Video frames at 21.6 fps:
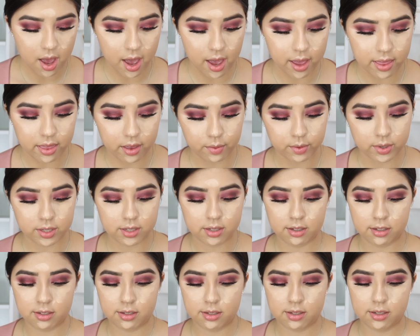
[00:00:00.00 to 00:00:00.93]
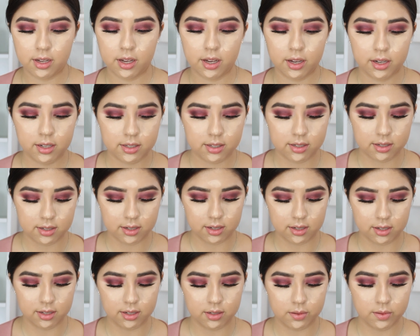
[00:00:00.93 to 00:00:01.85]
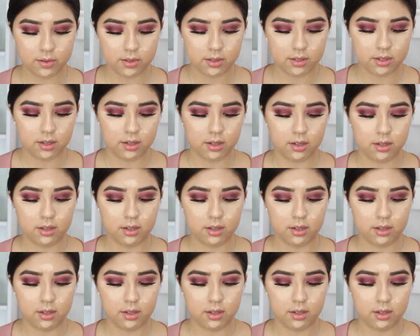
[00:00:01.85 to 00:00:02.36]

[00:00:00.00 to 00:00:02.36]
And then with C6, this one's